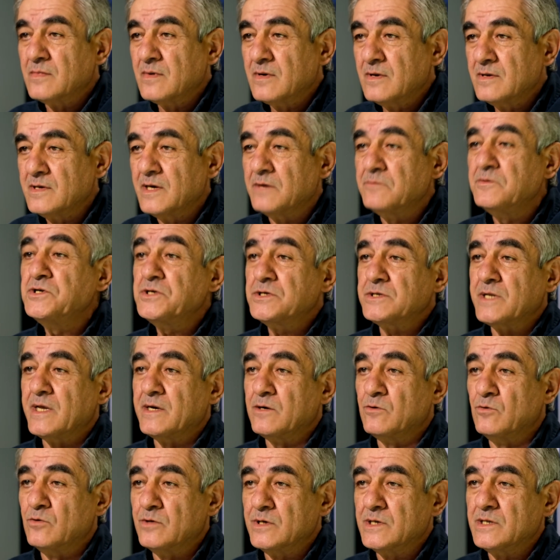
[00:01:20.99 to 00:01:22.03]
What does
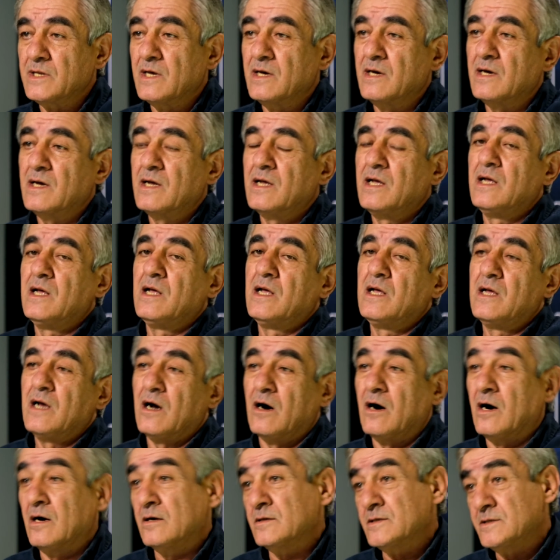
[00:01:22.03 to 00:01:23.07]
self-determination
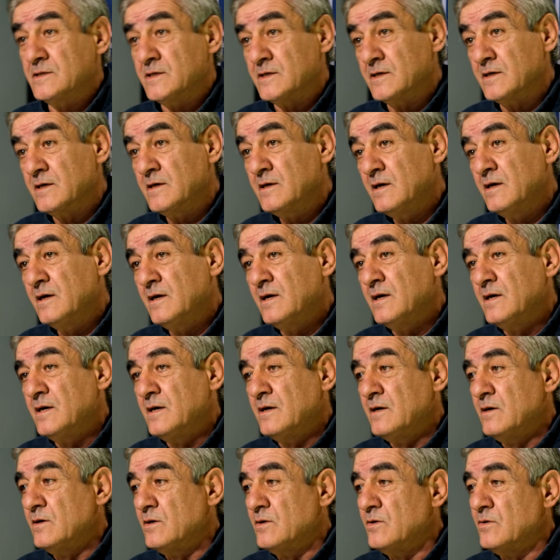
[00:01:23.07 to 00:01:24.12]
mean?
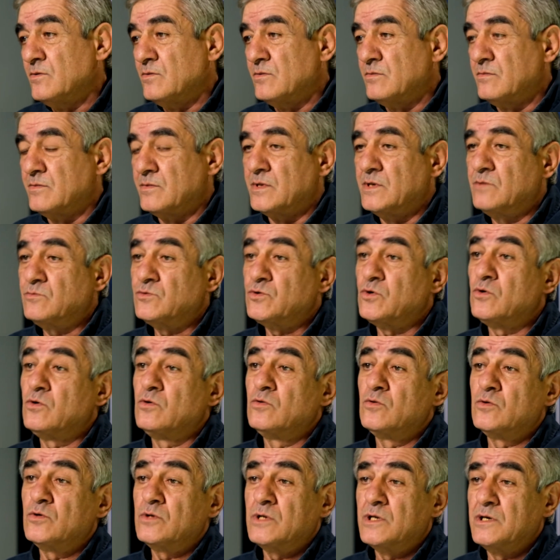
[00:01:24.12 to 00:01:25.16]
And what role
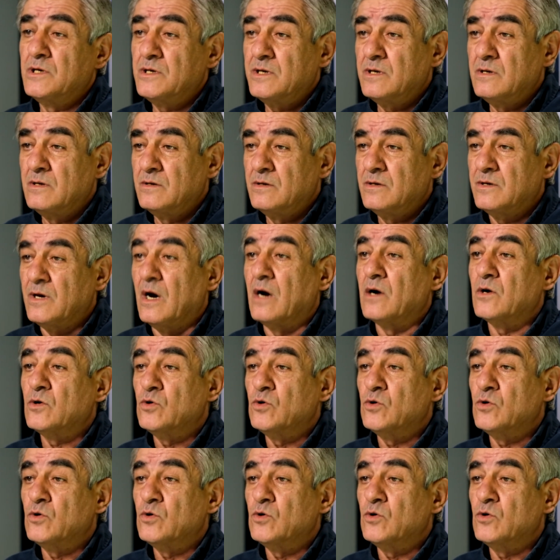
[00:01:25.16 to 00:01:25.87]
does it play in the